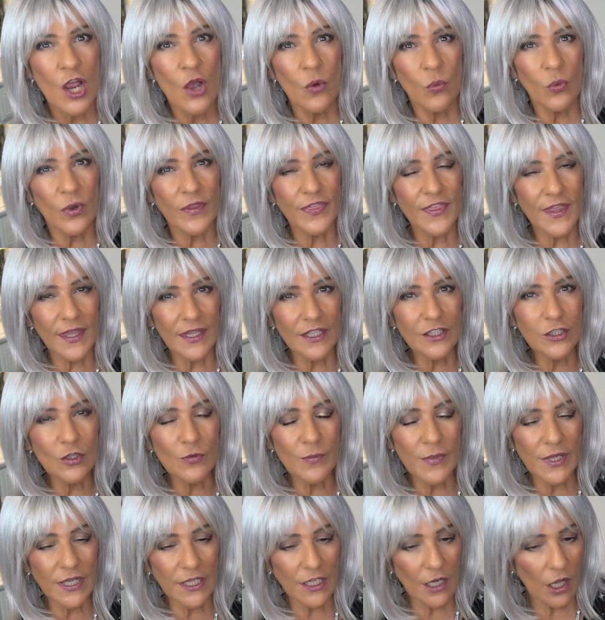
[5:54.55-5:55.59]
With
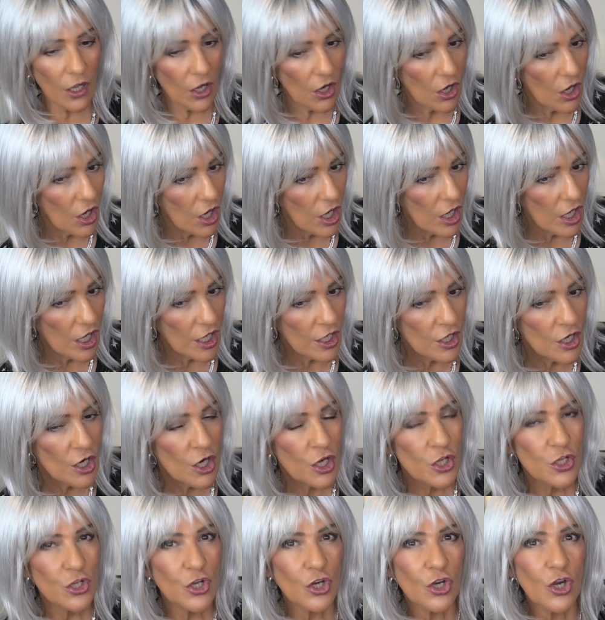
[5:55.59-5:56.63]
Illumina R,
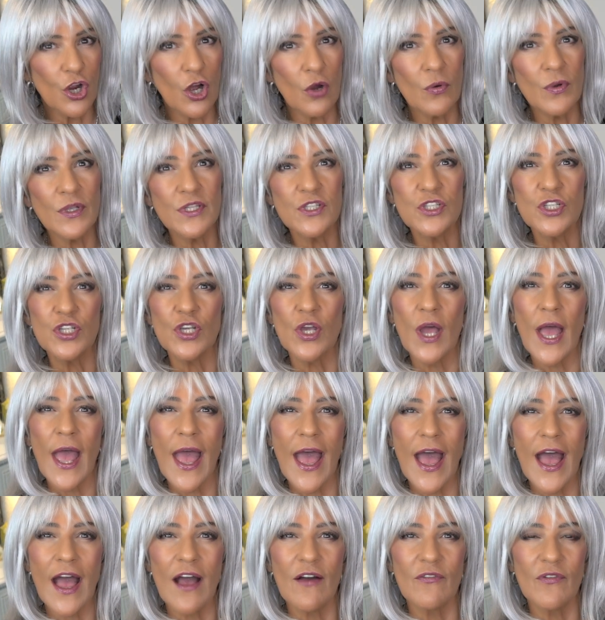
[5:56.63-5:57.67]
you're going to
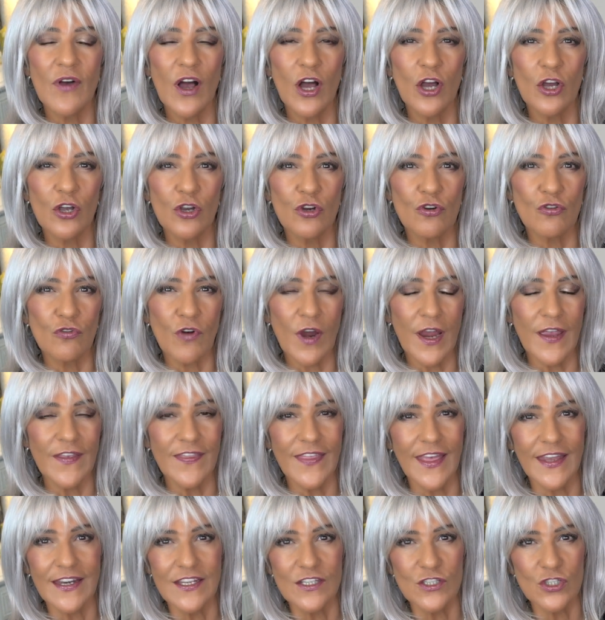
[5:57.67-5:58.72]
have a gray
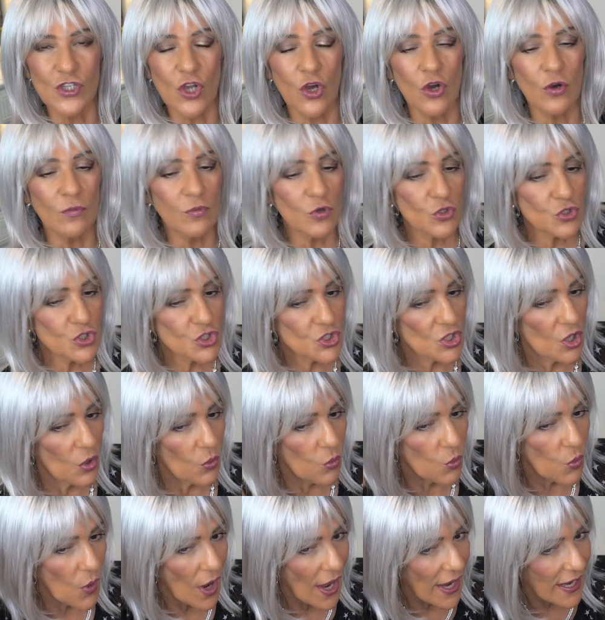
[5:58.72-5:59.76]
that is almost a
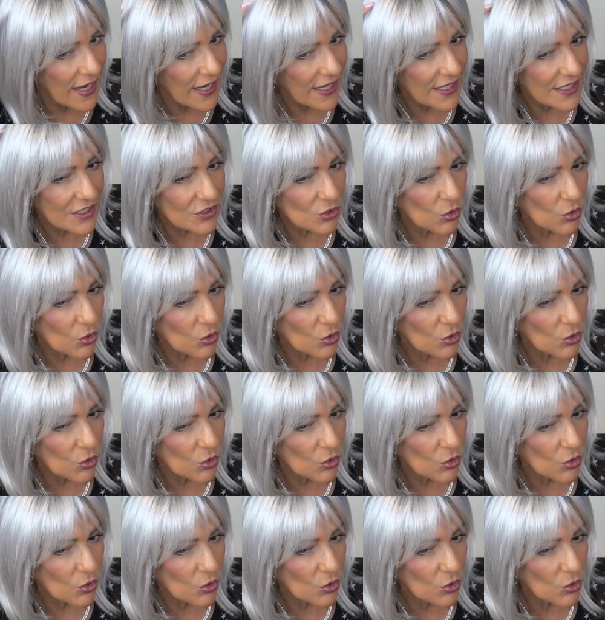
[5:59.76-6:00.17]
white